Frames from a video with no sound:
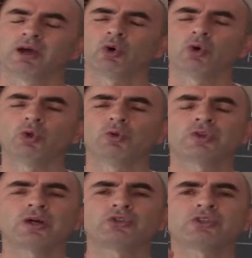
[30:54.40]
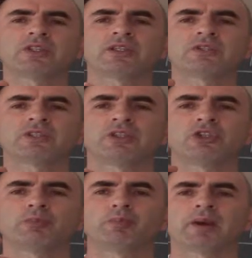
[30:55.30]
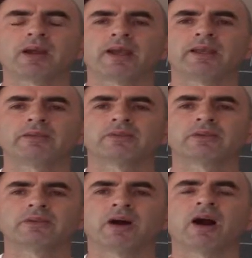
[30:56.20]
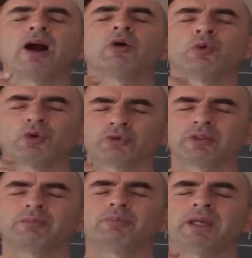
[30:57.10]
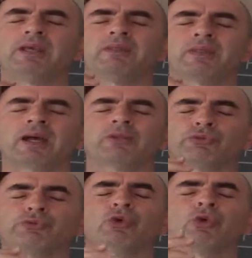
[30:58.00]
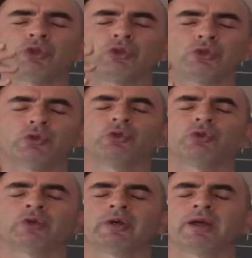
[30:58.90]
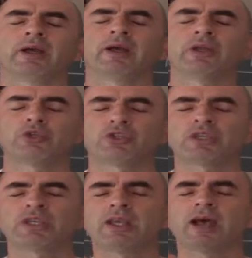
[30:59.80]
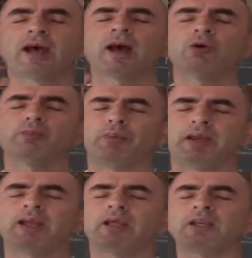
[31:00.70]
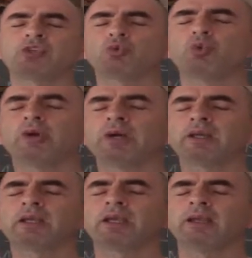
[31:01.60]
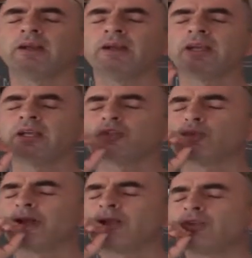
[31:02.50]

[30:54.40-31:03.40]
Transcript: All those things that you prayed, I will be that for you. You see, how prayer is working is when you